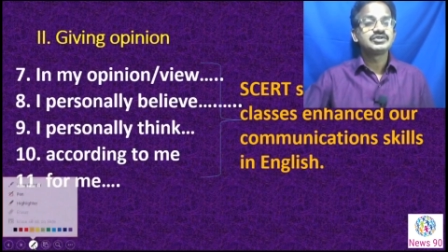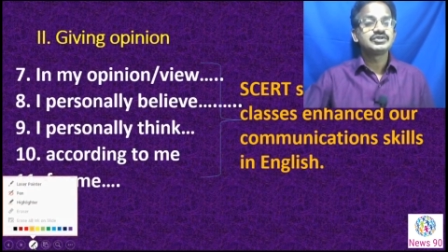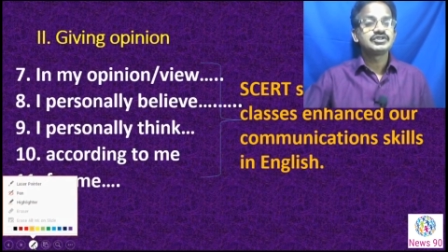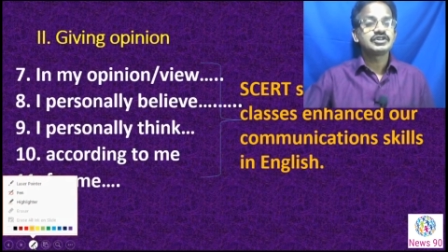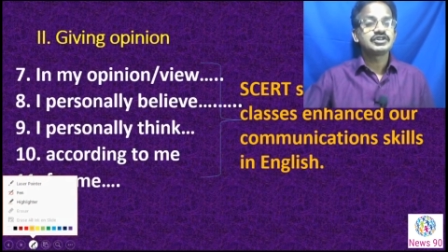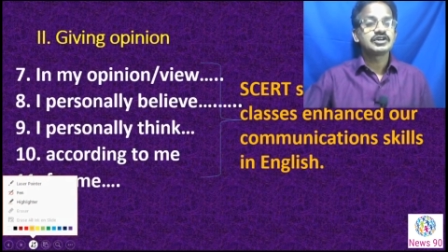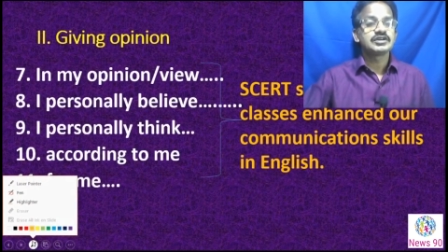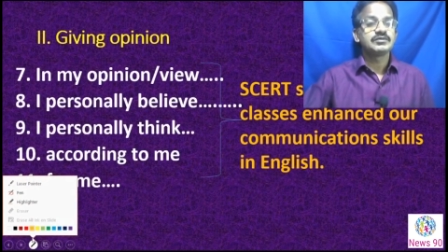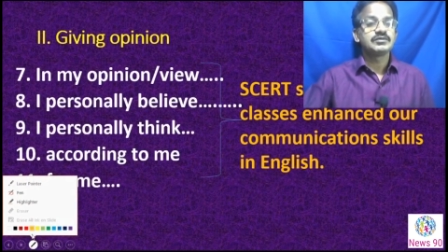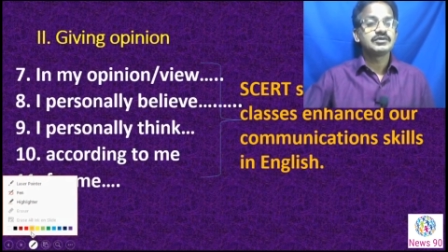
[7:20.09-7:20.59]

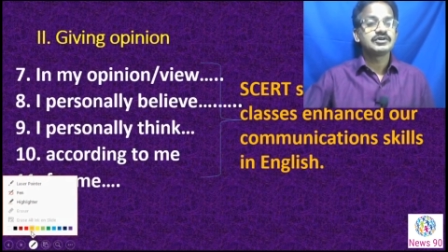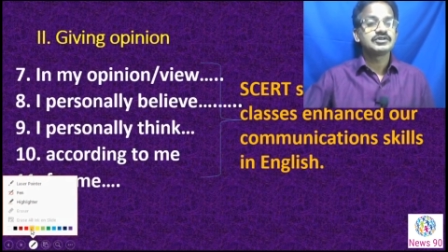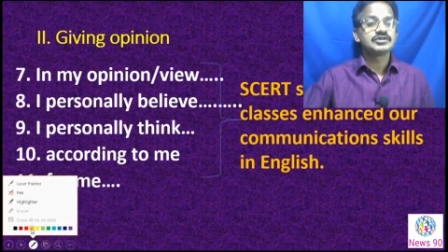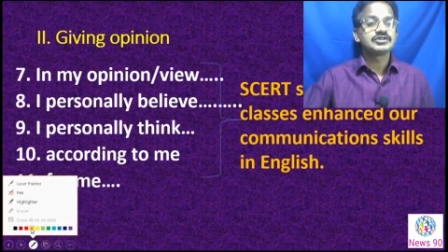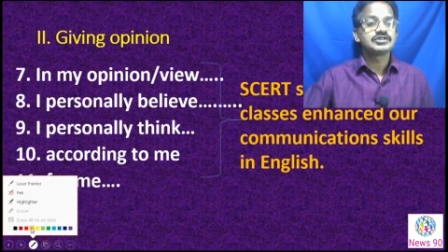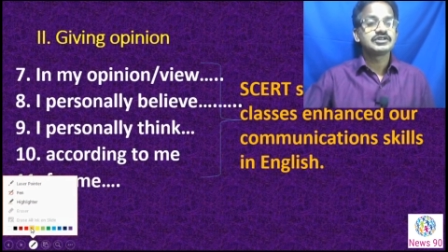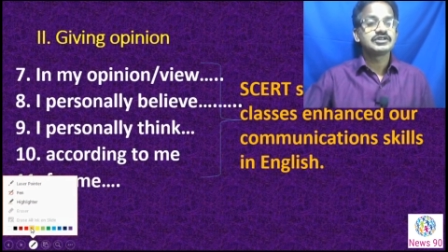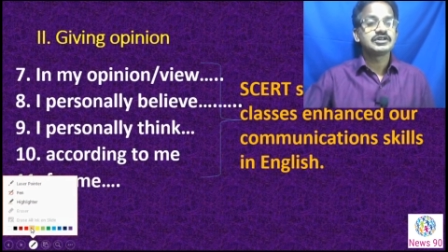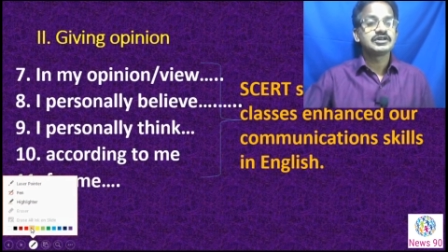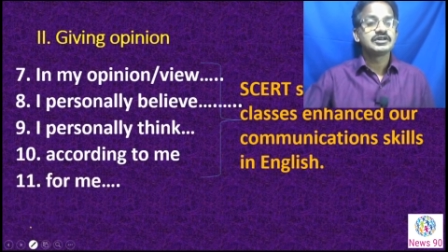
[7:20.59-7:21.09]
to talk
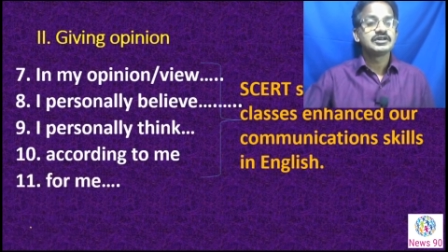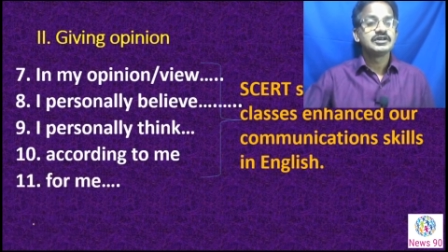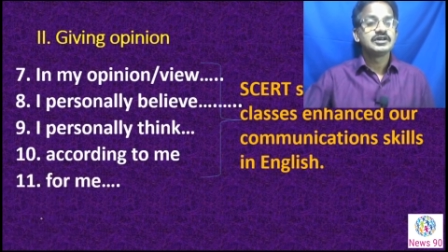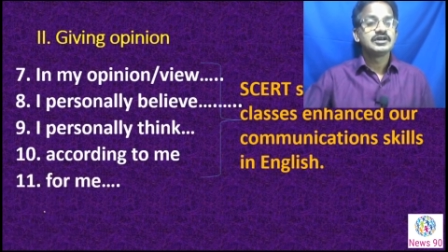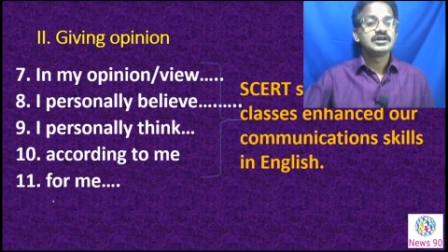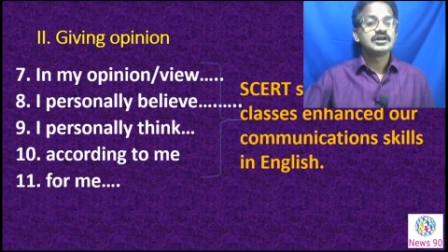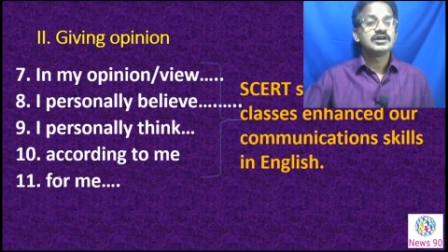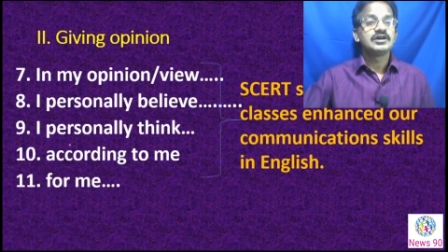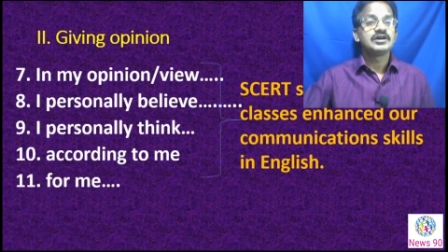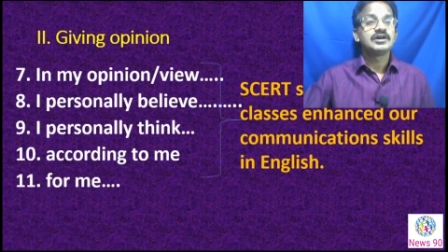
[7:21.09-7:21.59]
about. Uh,
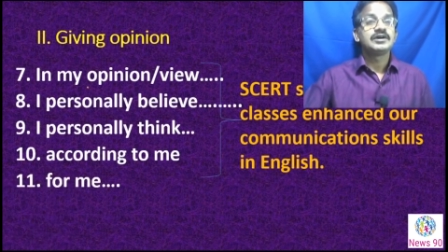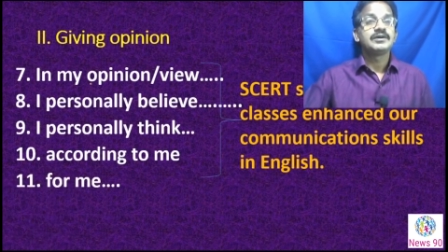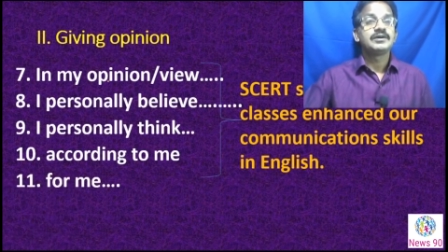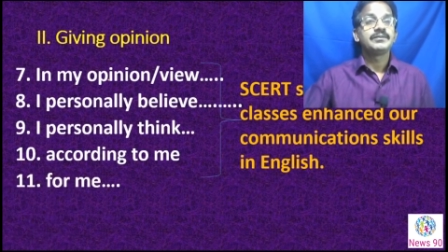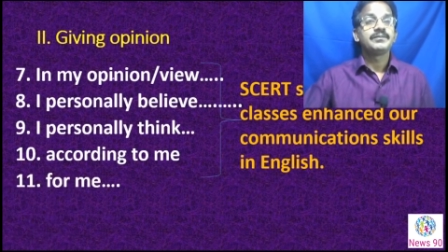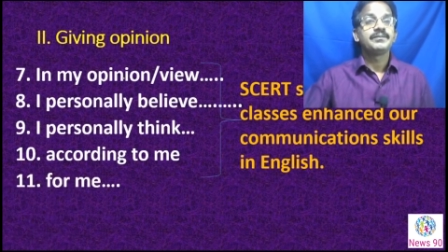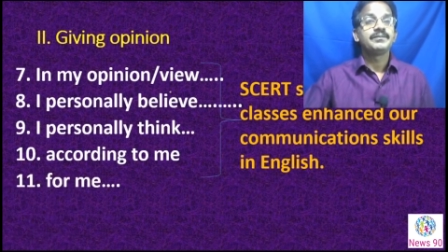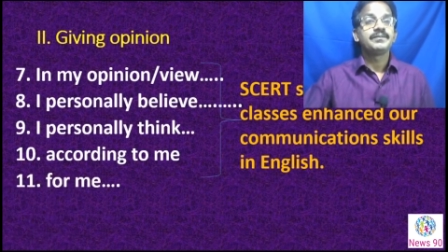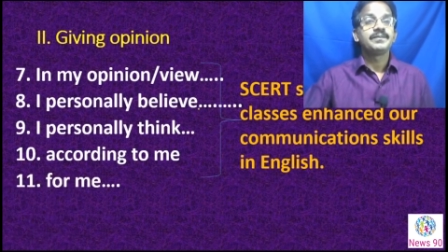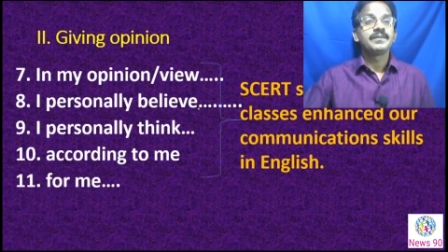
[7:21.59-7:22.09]

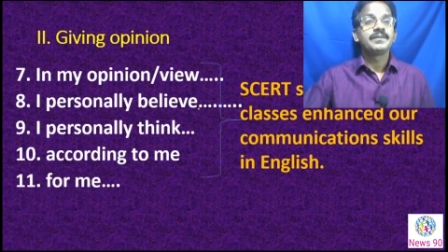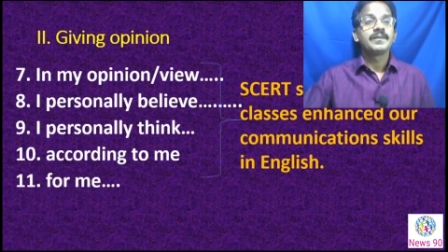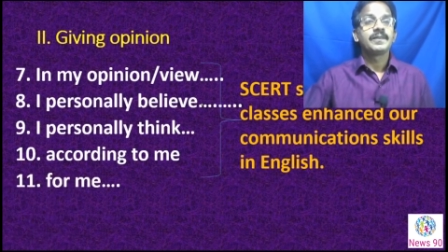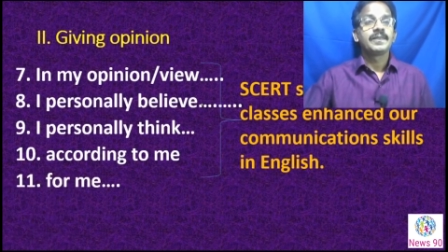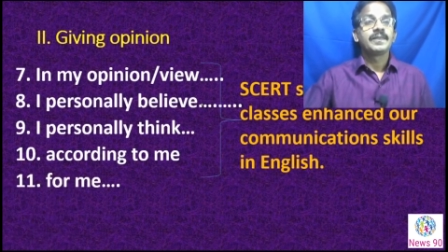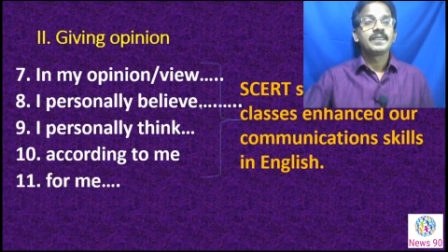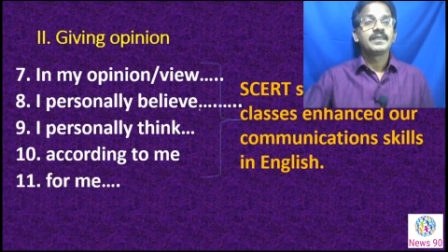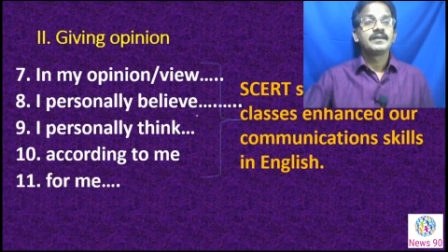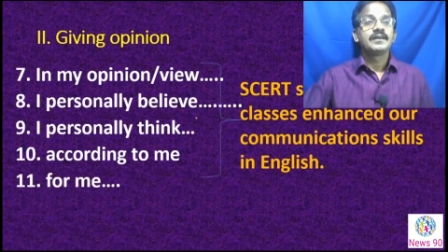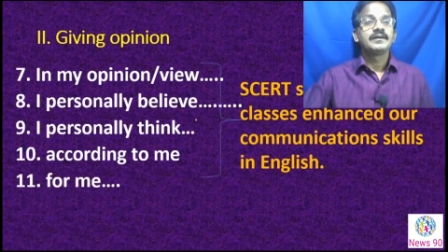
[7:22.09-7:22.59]
um,